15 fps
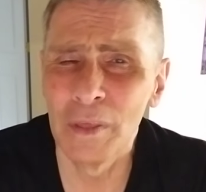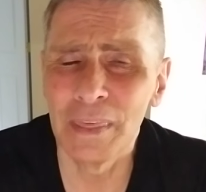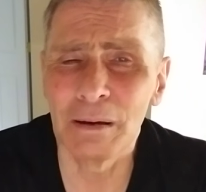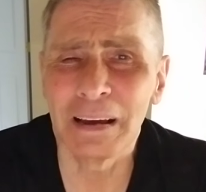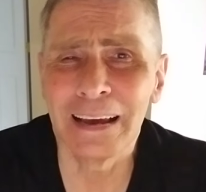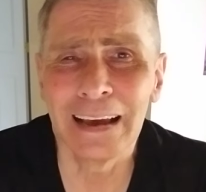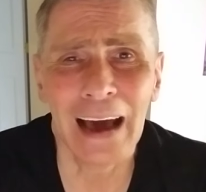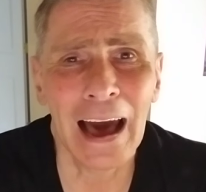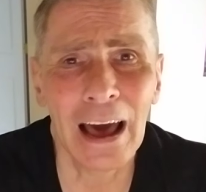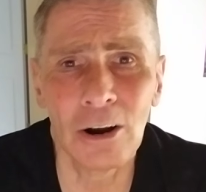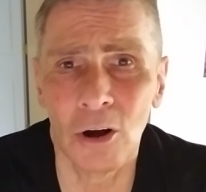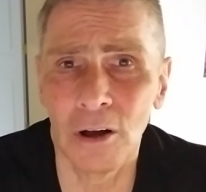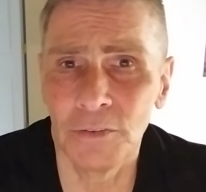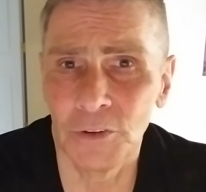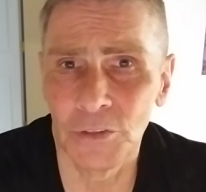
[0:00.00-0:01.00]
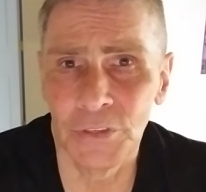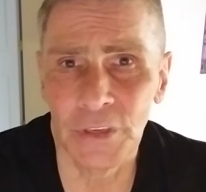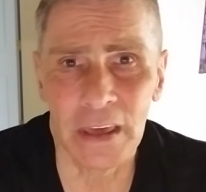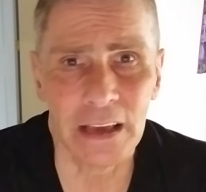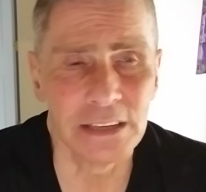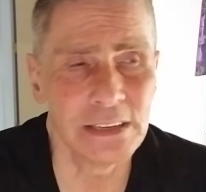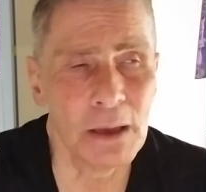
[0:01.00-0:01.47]
of the god-awful
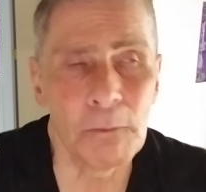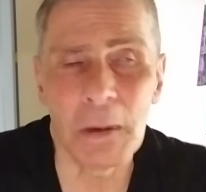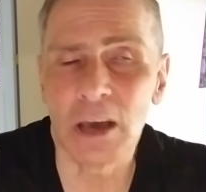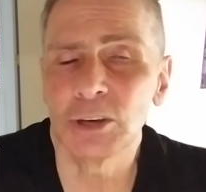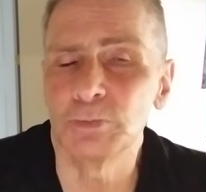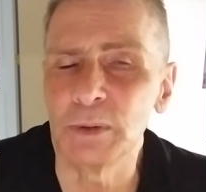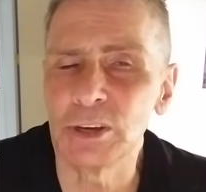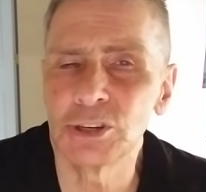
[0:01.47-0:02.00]
things that makes me